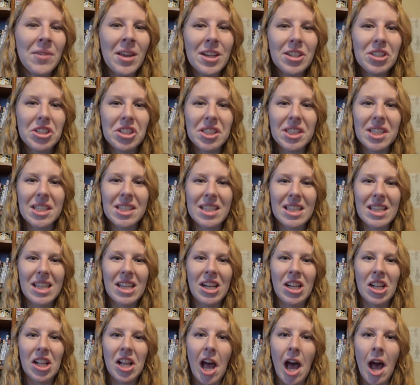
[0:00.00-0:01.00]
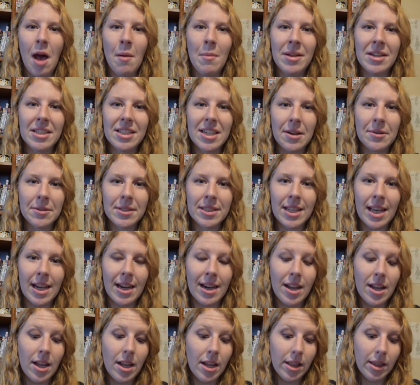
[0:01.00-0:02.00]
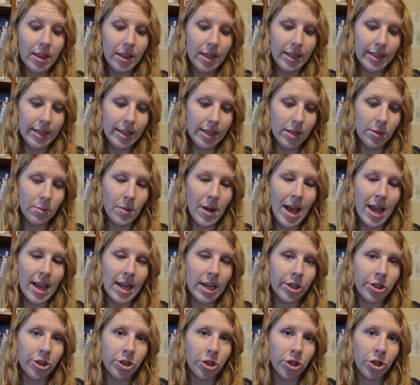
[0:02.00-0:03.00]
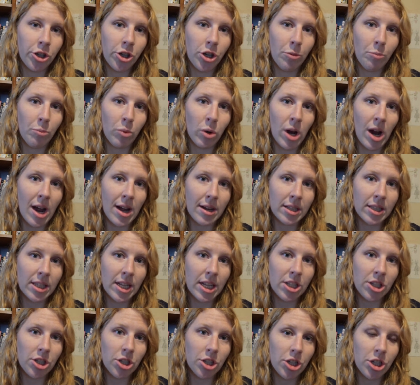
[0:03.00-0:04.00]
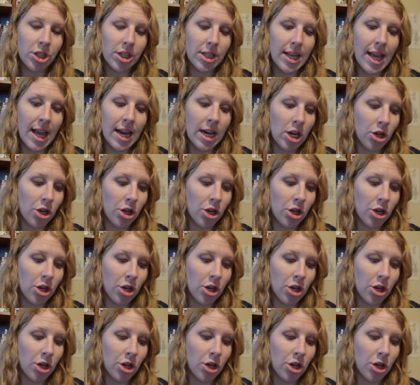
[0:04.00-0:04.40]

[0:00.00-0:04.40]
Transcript: just this little comment, I was like, this is why internal processors and